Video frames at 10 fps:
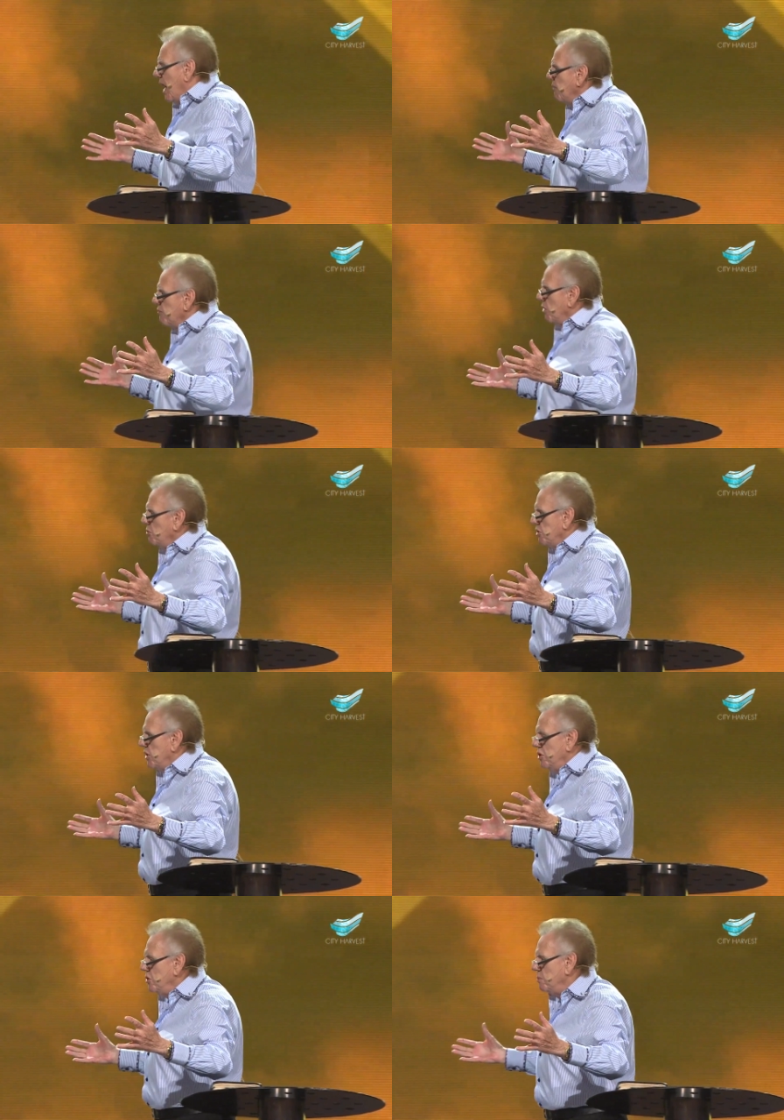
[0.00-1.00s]
I've told you,
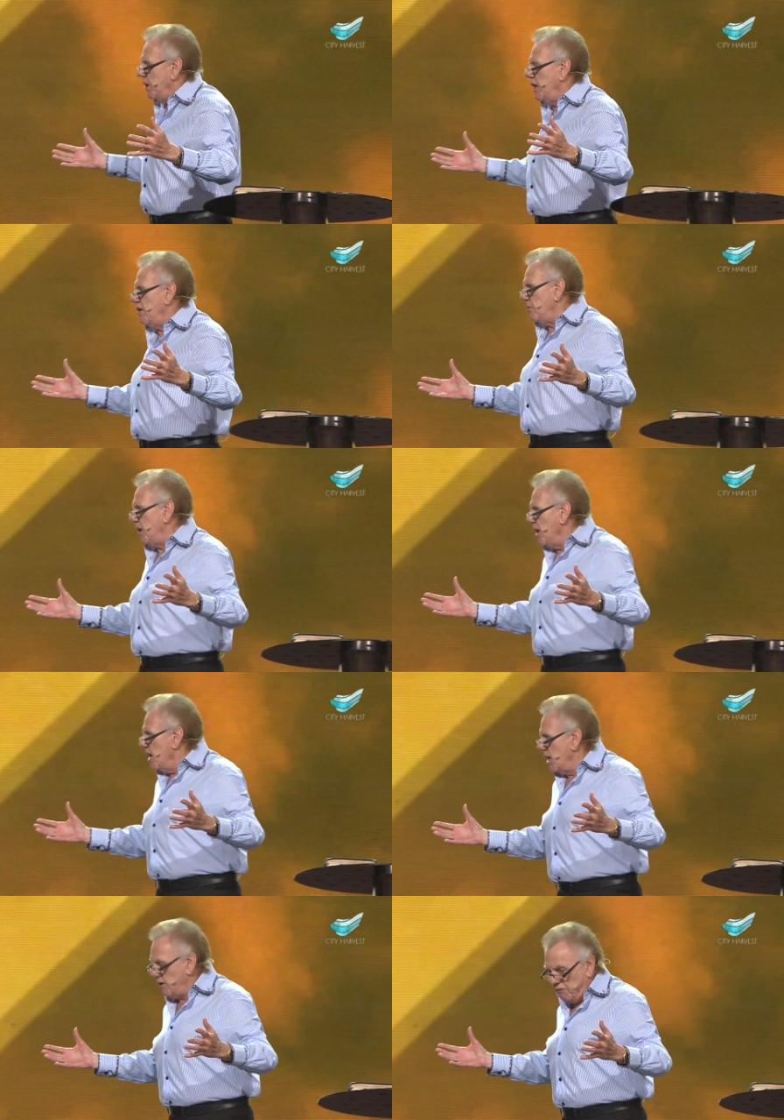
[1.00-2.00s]
and you believe me,
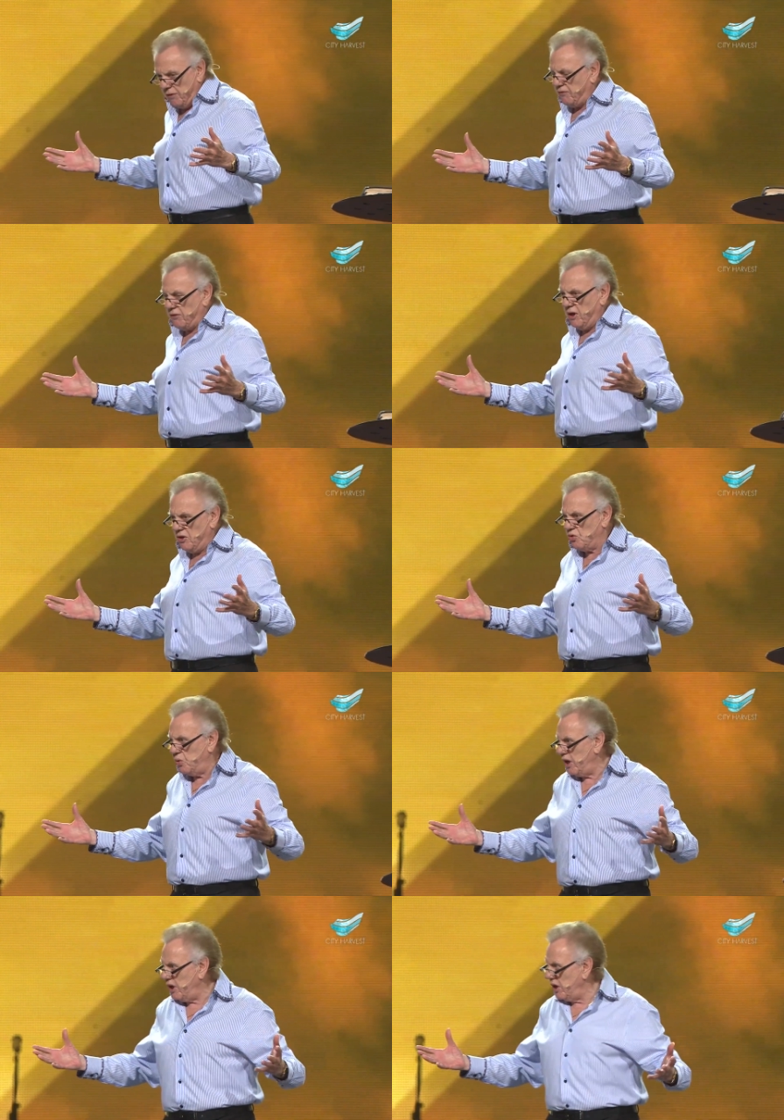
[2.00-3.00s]
in 15,
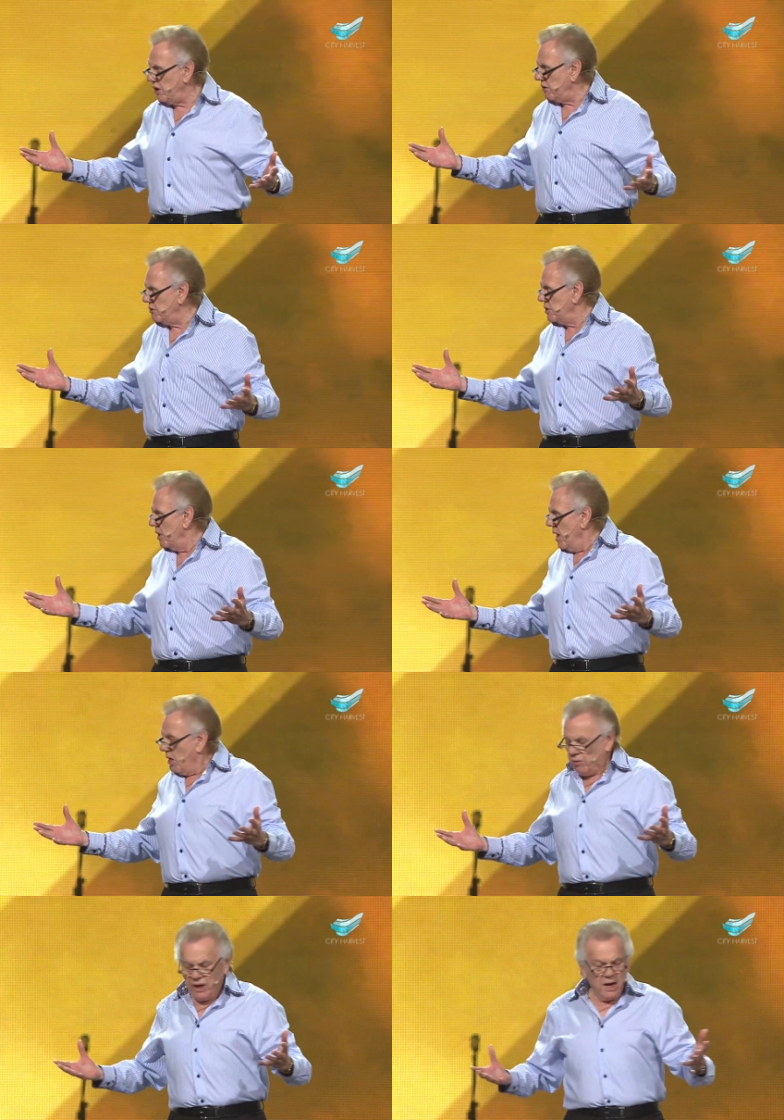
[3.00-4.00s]
20 years,
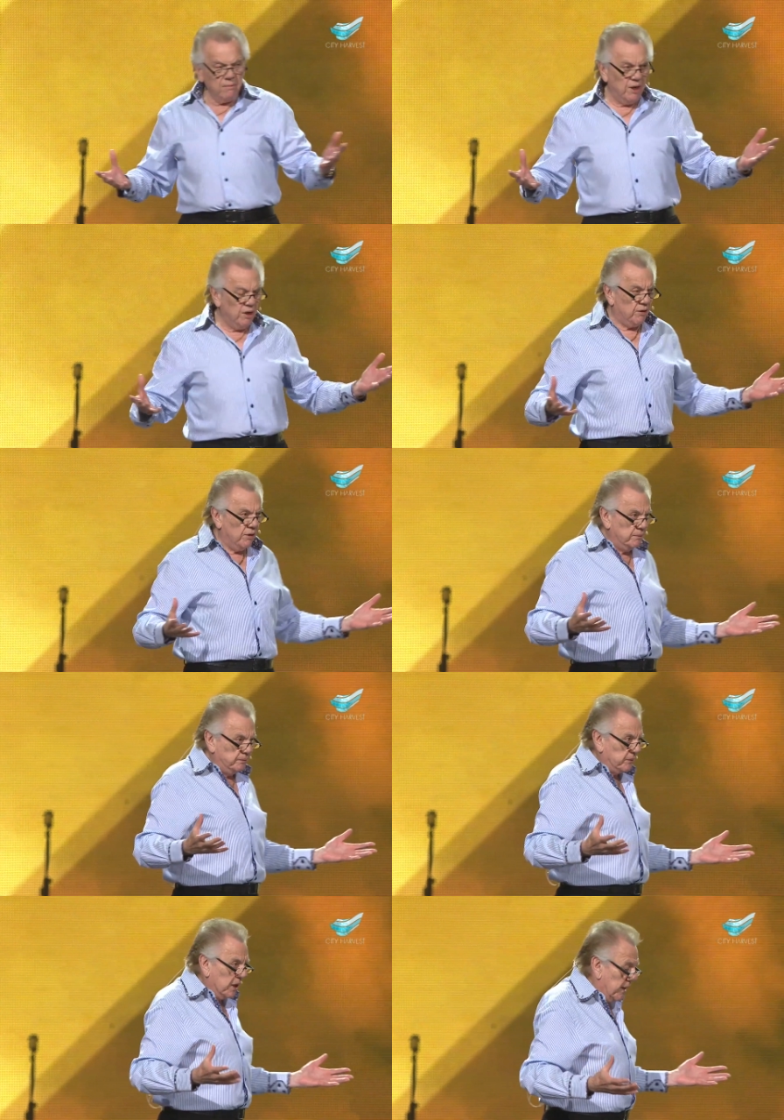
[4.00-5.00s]
when I'm here,
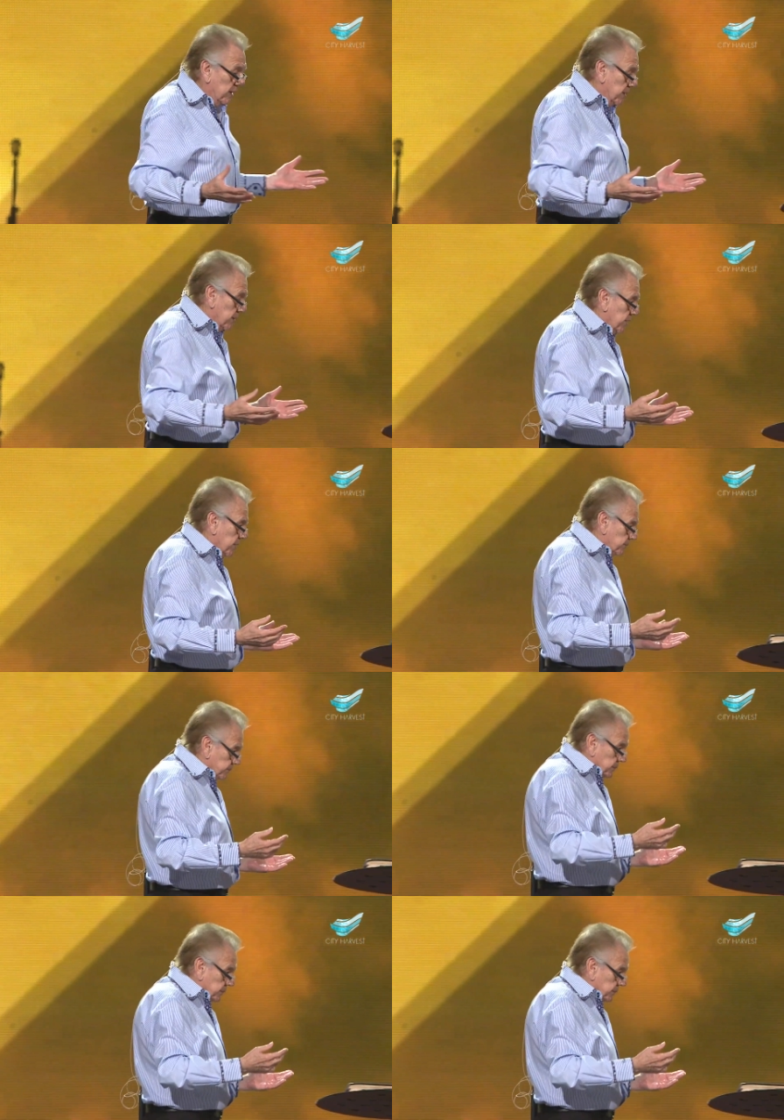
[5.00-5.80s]
hallelujah,